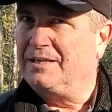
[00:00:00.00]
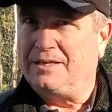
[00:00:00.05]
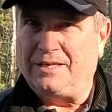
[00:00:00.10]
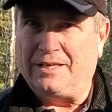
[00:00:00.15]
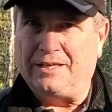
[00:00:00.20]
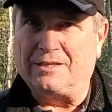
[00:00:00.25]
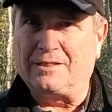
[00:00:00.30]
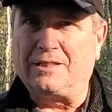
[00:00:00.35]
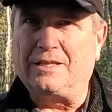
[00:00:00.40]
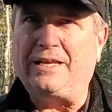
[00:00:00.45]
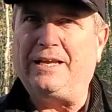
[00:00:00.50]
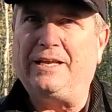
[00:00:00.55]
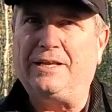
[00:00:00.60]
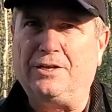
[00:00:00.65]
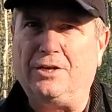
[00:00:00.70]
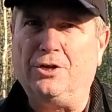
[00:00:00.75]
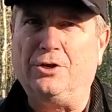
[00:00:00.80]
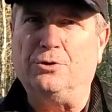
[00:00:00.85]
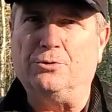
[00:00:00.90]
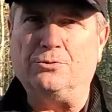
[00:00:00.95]
Il
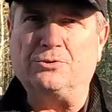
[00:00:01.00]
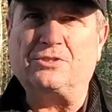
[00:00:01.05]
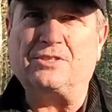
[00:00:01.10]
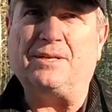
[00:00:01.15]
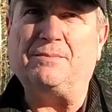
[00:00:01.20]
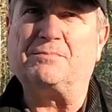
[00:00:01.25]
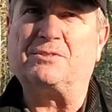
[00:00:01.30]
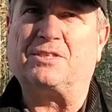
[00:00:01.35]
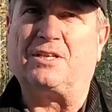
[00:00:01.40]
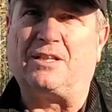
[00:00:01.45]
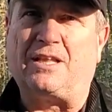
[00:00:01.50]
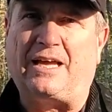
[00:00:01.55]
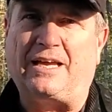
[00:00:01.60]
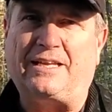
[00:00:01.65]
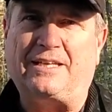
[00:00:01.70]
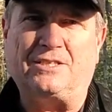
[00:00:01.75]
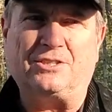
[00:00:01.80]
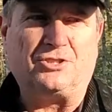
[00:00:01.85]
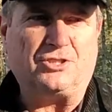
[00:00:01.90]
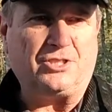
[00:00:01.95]
Ling New seems to
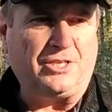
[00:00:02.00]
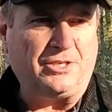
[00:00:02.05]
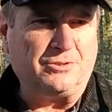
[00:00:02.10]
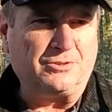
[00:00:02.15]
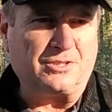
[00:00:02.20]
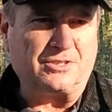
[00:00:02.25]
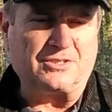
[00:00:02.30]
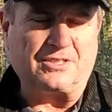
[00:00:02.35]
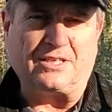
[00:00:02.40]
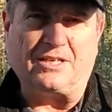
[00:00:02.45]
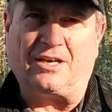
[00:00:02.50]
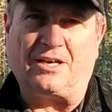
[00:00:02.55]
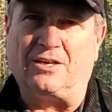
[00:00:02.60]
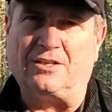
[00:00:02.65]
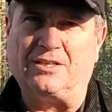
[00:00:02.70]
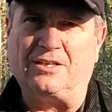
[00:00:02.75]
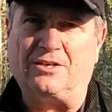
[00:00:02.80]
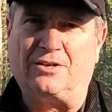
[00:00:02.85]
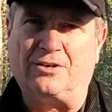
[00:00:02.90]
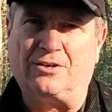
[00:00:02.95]
like it. She uses it
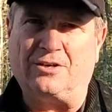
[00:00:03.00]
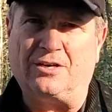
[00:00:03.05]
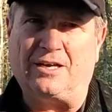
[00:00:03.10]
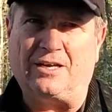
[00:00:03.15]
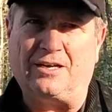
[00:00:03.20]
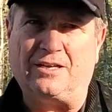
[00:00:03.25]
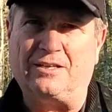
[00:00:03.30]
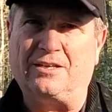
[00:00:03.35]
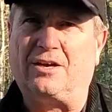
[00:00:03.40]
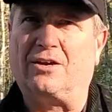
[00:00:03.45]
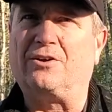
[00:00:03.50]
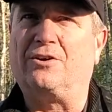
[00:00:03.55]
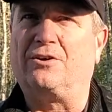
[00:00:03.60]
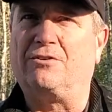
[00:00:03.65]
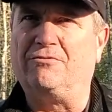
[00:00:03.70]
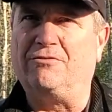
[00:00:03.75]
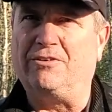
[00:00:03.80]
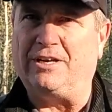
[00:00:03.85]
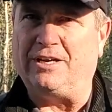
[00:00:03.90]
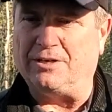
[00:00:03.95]
on her uh, on her
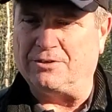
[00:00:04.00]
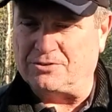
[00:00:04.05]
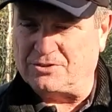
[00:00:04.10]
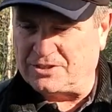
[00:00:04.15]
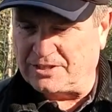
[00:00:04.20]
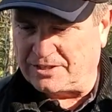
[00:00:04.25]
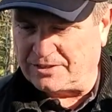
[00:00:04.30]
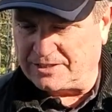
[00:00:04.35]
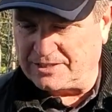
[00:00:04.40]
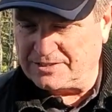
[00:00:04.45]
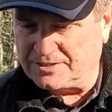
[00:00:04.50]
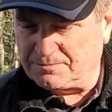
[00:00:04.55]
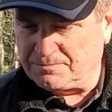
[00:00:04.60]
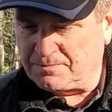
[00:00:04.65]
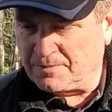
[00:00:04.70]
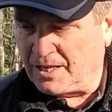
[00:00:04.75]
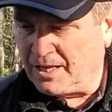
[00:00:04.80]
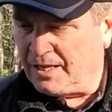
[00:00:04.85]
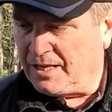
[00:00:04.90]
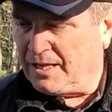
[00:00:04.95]
video series.
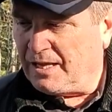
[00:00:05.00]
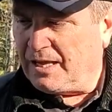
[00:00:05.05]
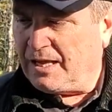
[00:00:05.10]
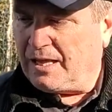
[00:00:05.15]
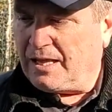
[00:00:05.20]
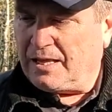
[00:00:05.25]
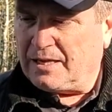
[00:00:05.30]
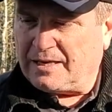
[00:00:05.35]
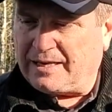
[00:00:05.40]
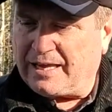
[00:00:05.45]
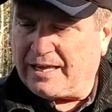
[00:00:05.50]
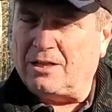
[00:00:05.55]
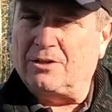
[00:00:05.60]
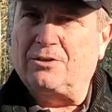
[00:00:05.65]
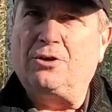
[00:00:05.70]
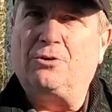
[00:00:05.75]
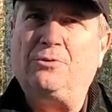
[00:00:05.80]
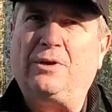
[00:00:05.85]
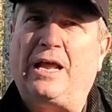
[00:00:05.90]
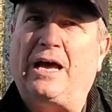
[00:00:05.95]

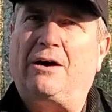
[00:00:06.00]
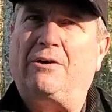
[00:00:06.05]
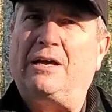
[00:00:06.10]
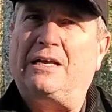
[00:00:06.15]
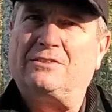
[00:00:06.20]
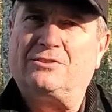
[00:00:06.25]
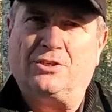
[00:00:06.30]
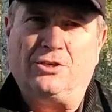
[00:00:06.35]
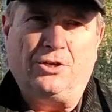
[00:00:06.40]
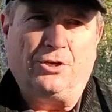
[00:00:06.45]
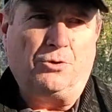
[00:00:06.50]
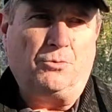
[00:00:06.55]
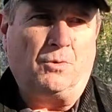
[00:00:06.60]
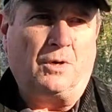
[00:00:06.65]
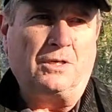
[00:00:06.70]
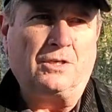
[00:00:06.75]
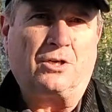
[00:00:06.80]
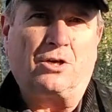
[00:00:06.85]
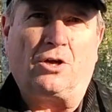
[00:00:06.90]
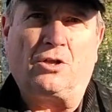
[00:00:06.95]
Galco now has a new
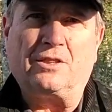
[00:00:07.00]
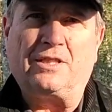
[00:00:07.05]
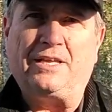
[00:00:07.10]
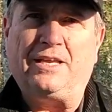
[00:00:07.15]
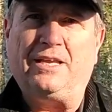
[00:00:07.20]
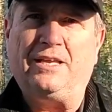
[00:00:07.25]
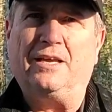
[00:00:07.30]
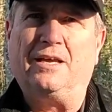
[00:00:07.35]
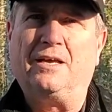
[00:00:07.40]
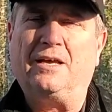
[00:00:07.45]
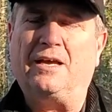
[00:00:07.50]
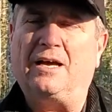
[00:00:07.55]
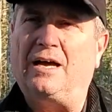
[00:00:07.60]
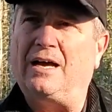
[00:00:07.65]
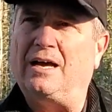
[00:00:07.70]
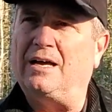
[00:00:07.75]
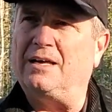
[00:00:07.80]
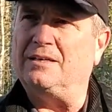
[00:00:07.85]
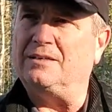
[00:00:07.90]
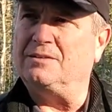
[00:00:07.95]
one called the
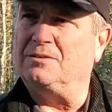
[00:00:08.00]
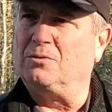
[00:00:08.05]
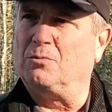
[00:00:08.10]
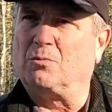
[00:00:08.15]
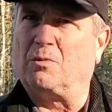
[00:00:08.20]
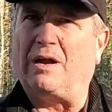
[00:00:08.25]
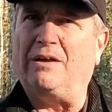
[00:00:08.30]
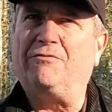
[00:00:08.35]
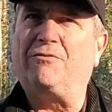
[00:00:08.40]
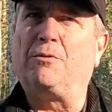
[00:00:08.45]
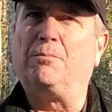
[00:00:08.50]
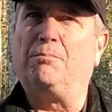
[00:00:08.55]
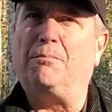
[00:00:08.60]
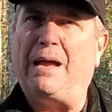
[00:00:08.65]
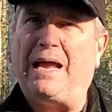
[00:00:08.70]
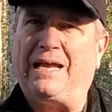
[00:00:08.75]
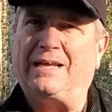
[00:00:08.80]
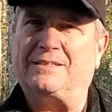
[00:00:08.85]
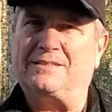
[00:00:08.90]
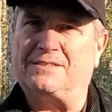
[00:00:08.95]
uh, Rifle
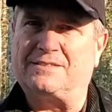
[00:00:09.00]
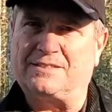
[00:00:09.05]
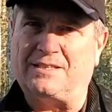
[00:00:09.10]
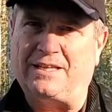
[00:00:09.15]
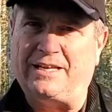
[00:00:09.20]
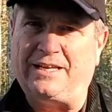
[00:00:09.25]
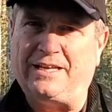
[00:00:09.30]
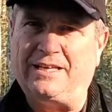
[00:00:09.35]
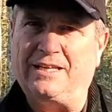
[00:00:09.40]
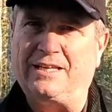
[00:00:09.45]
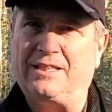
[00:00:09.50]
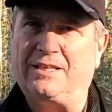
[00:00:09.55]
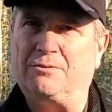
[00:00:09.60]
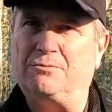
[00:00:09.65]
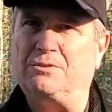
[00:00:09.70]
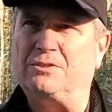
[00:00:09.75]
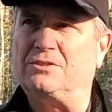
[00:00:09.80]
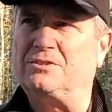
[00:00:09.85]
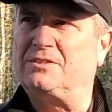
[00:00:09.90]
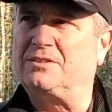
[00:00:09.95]
Man Sling that
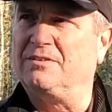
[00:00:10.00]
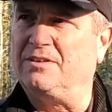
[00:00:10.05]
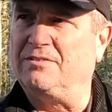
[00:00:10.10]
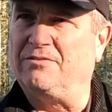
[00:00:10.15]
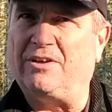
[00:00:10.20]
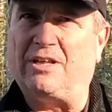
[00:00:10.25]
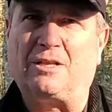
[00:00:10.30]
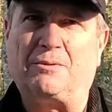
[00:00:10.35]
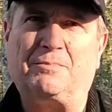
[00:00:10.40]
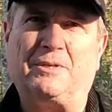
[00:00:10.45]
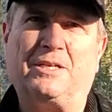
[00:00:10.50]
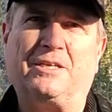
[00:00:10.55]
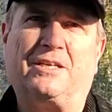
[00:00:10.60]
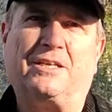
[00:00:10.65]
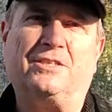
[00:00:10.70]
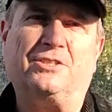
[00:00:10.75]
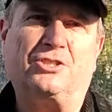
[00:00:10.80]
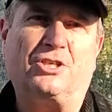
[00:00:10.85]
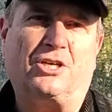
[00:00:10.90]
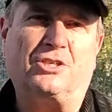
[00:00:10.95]
was developed in
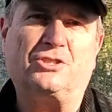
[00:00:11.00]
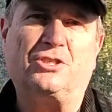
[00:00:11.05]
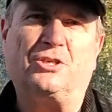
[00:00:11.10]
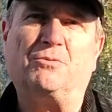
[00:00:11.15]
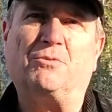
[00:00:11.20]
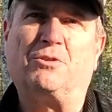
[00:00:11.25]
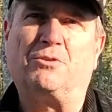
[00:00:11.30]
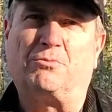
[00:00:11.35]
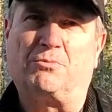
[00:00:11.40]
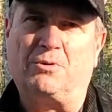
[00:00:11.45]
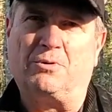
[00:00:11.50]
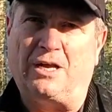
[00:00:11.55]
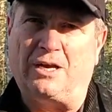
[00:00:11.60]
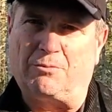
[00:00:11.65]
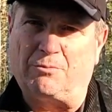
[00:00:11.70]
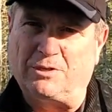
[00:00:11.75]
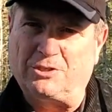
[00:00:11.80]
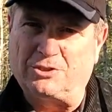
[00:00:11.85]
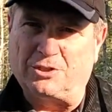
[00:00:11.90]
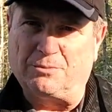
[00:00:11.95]
conjunction with uh,
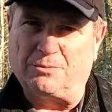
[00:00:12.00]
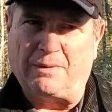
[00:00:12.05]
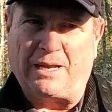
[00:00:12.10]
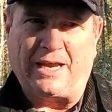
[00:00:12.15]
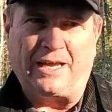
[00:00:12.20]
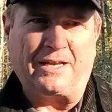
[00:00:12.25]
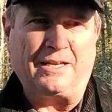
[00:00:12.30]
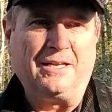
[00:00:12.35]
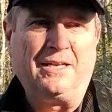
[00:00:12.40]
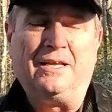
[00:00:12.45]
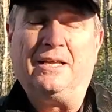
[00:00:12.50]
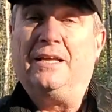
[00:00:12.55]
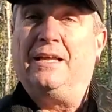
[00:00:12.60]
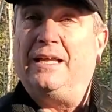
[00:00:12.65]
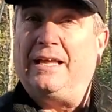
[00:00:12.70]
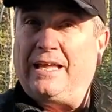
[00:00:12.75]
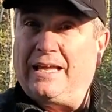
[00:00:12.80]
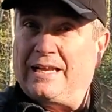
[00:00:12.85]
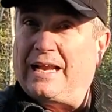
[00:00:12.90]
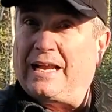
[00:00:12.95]
Richard Mann.
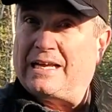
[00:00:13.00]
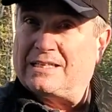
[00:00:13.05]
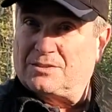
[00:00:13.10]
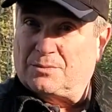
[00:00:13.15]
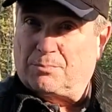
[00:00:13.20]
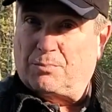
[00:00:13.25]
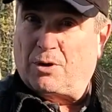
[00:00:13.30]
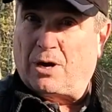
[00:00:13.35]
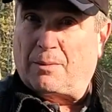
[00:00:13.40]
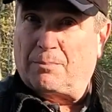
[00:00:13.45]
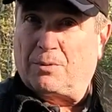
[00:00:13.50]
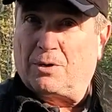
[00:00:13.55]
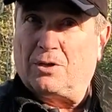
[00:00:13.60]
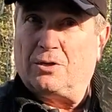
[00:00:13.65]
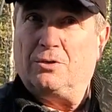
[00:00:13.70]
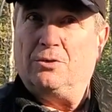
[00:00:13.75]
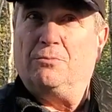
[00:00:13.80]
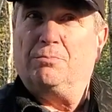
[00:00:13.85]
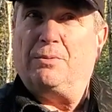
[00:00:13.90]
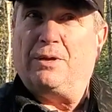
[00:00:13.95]
It has a proper
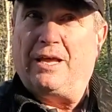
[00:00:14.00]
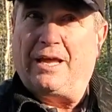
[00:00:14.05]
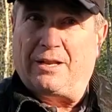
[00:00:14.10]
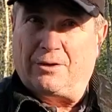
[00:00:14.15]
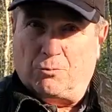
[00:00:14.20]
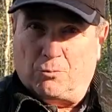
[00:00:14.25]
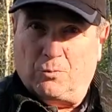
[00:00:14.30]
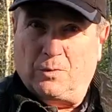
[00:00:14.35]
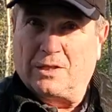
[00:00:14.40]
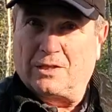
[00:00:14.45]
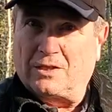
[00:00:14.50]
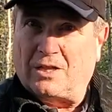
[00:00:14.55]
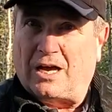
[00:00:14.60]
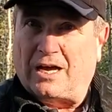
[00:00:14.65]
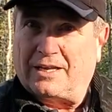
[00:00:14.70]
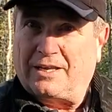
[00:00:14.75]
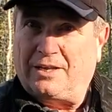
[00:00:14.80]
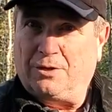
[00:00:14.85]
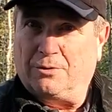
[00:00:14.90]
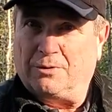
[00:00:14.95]
loop and will
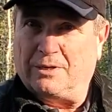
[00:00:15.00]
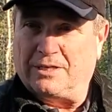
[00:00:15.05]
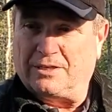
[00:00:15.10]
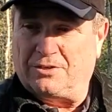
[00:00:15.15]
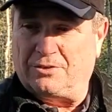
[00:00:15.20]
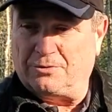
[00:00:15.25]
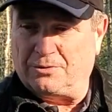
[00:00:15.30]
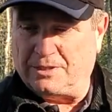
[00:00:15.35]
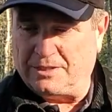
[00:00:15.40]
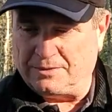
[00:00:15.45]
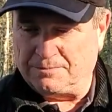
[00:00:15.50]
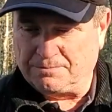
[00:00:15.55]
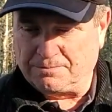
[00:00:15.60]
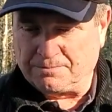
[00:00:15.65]
lock you into it.